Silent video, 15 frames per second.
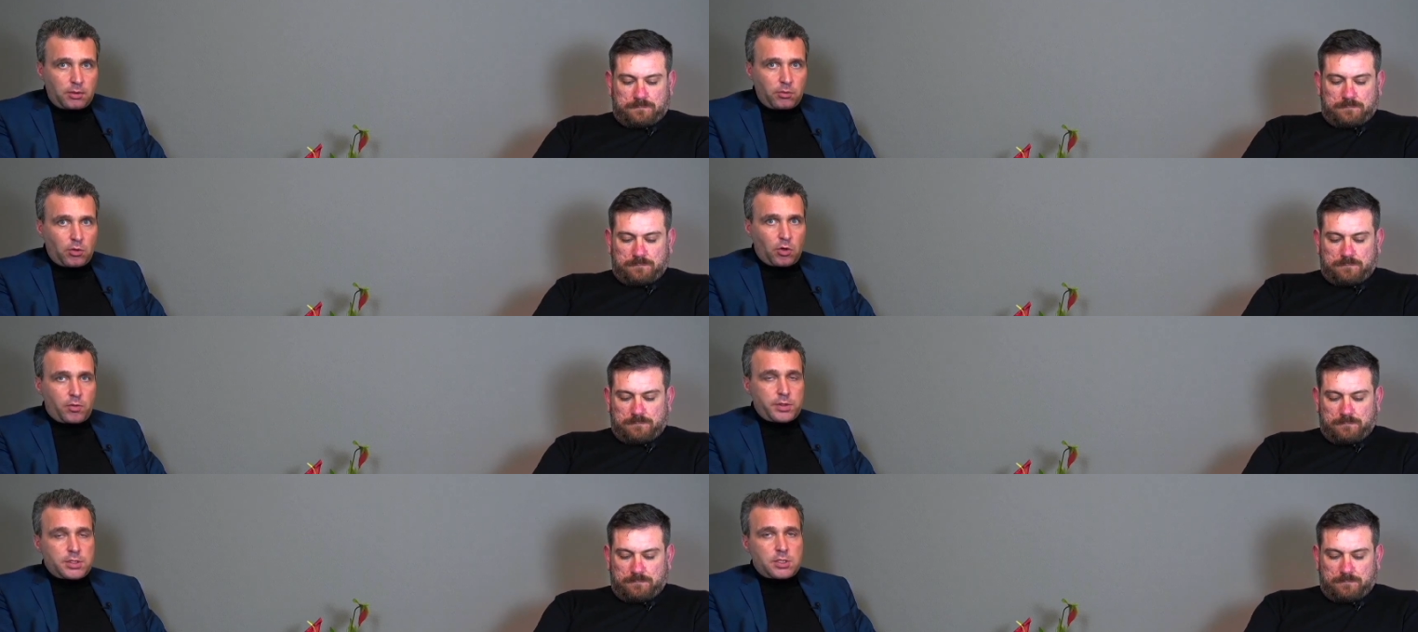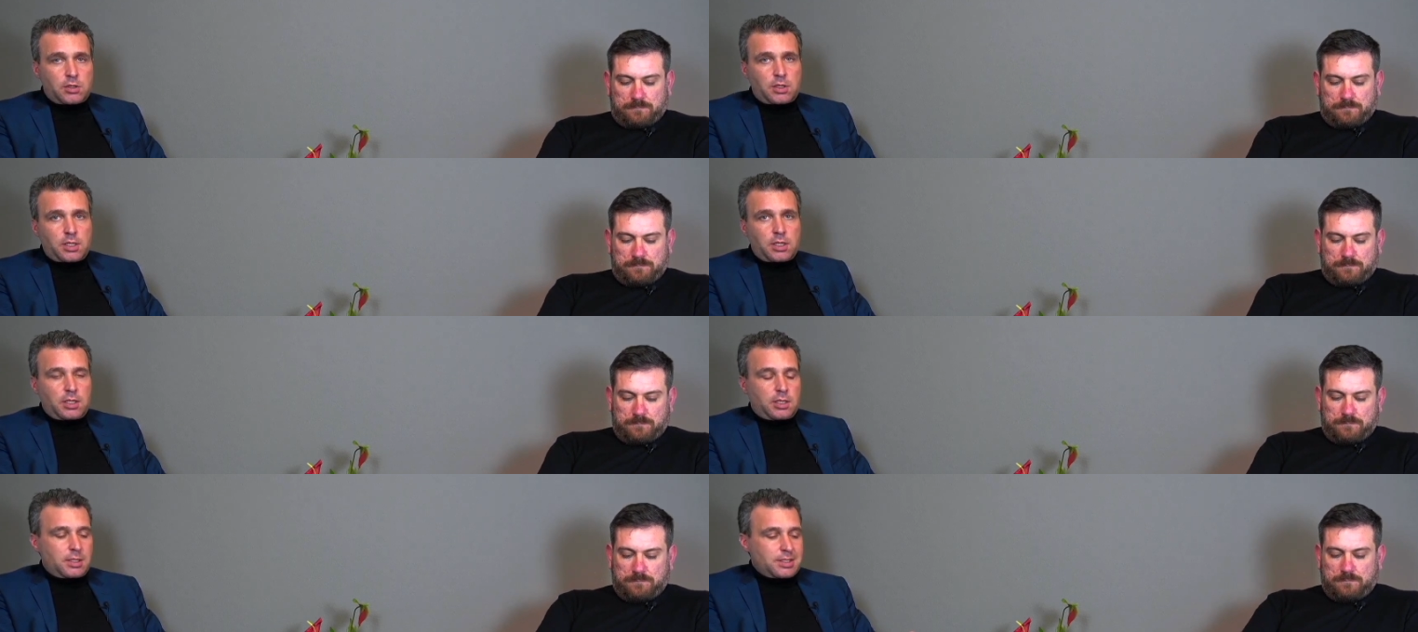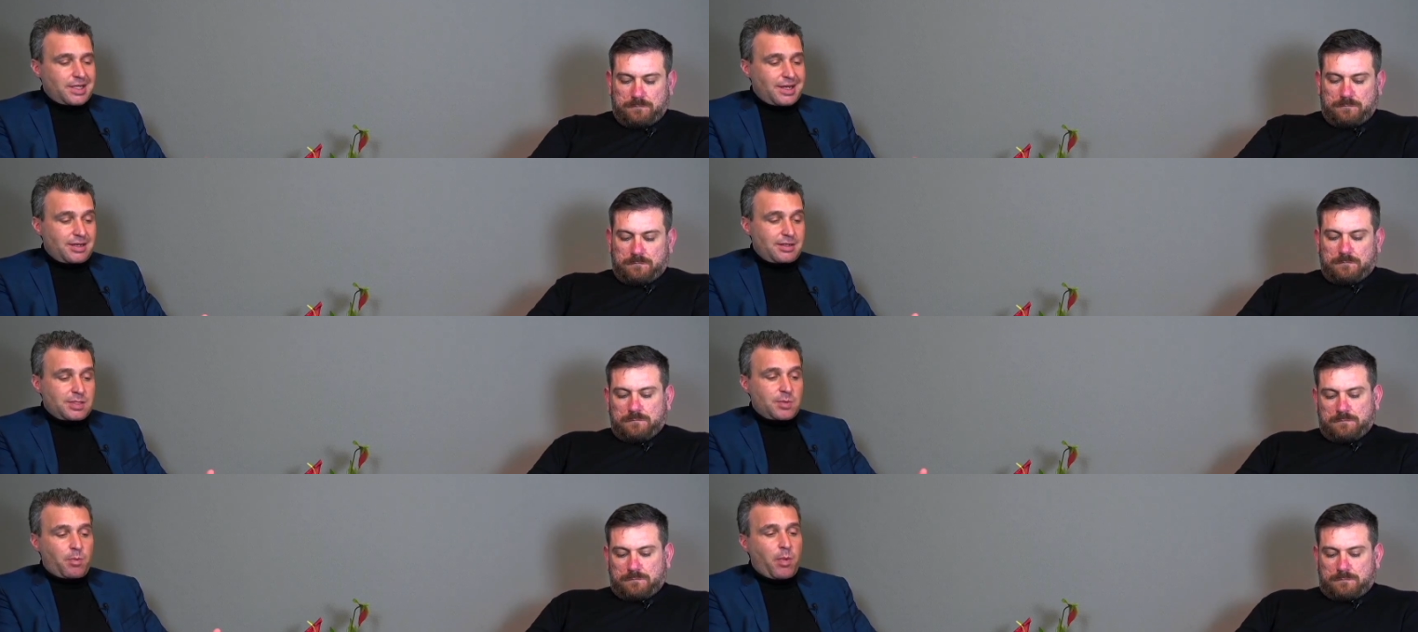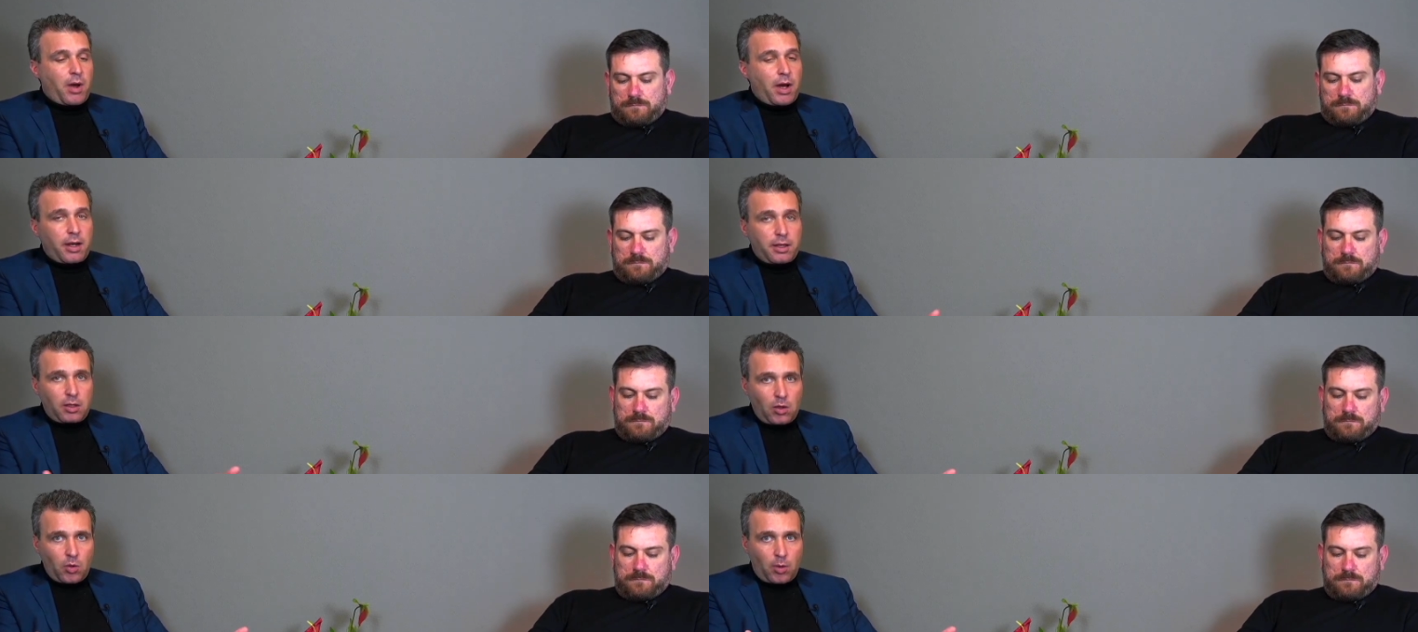Speaker 1: We always try that the tenant is
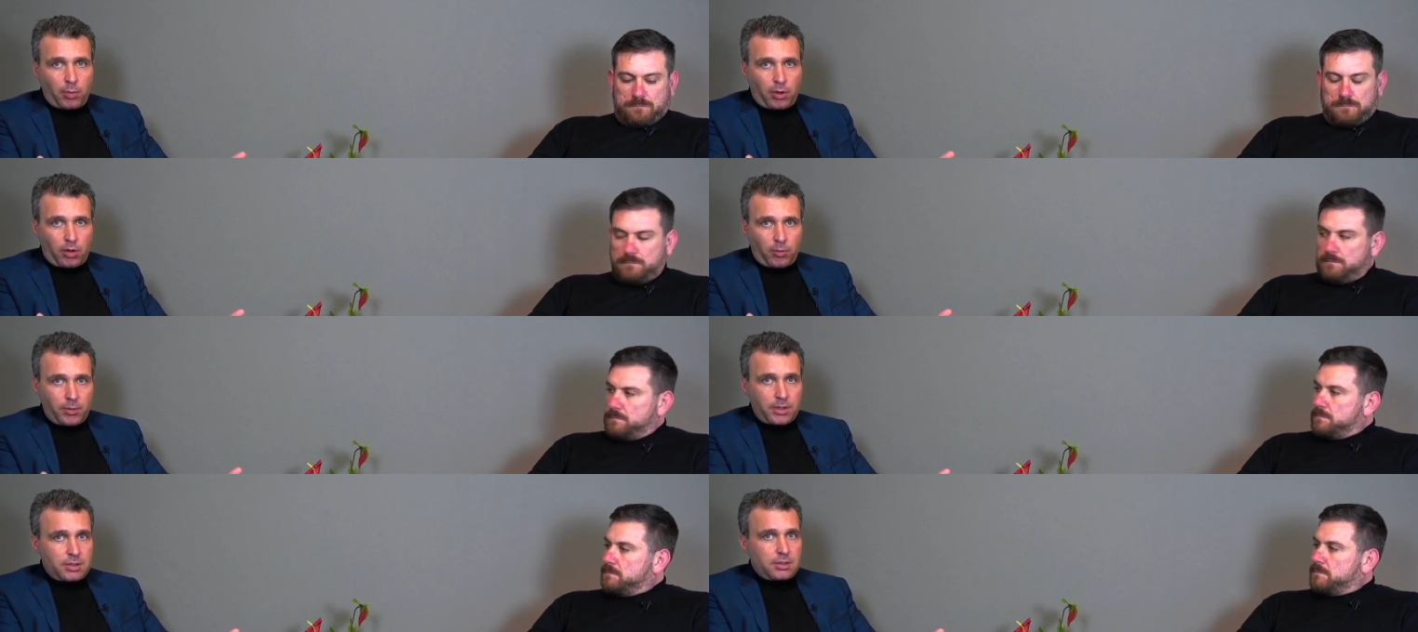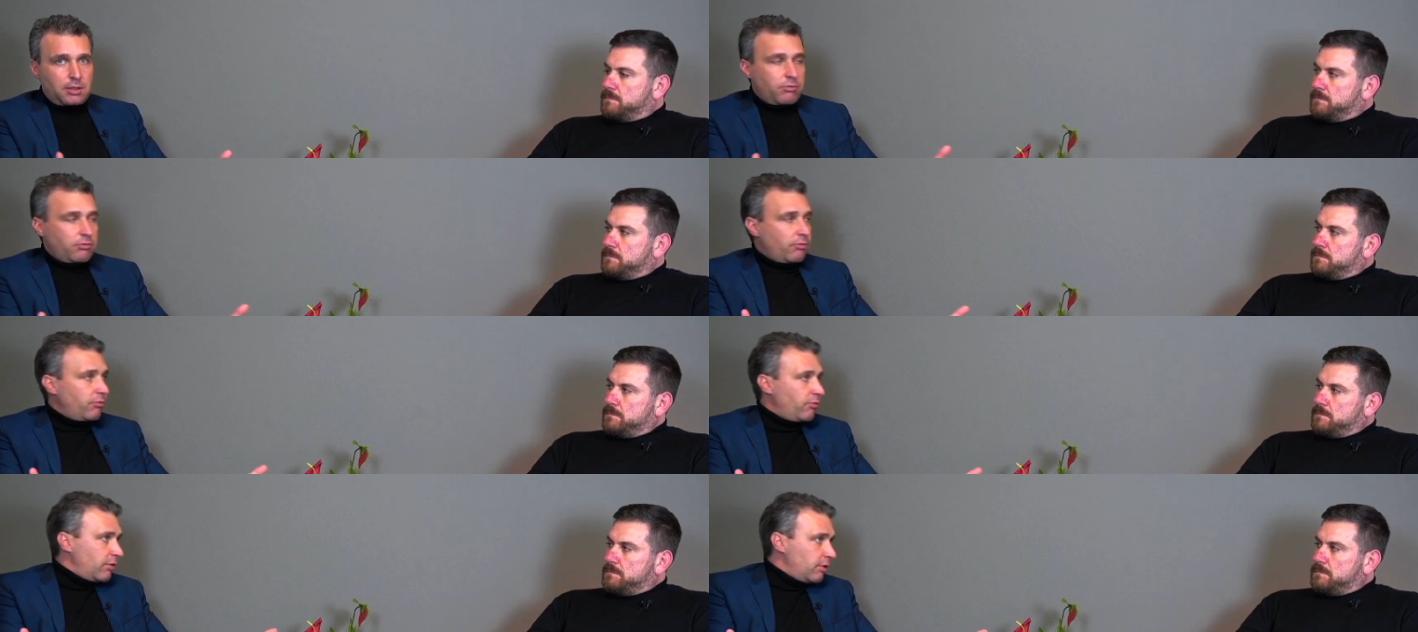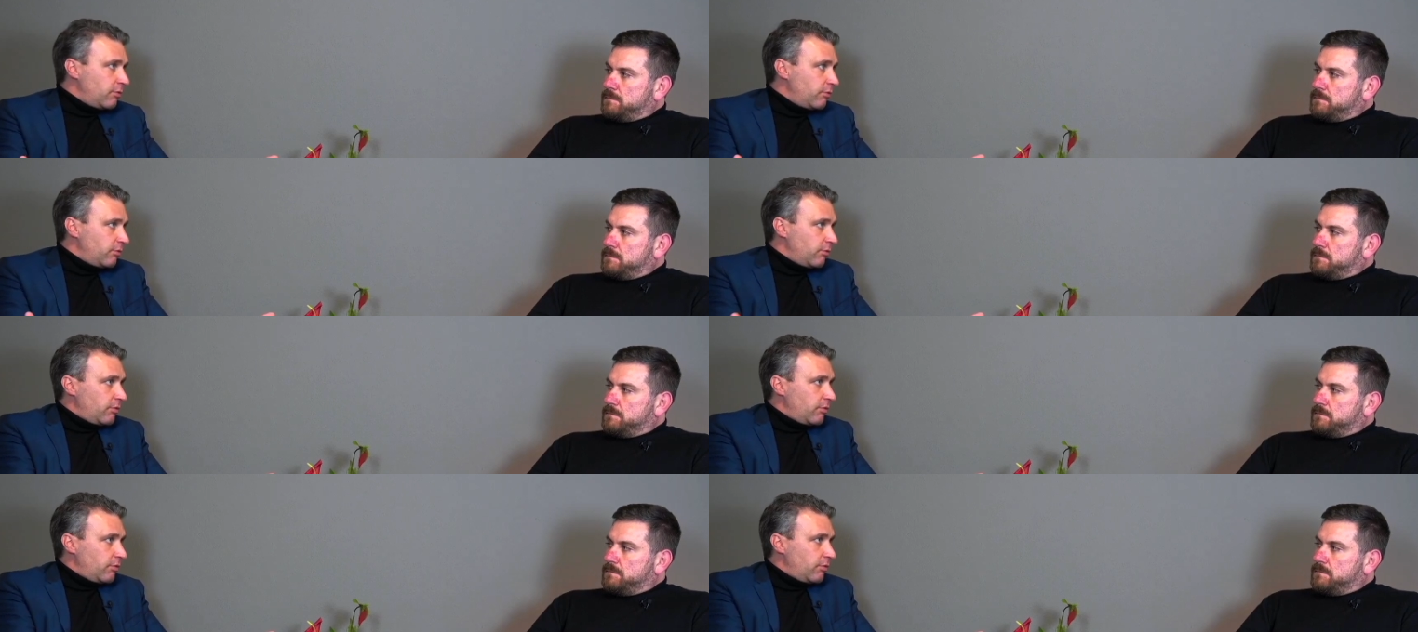buying your apartment if if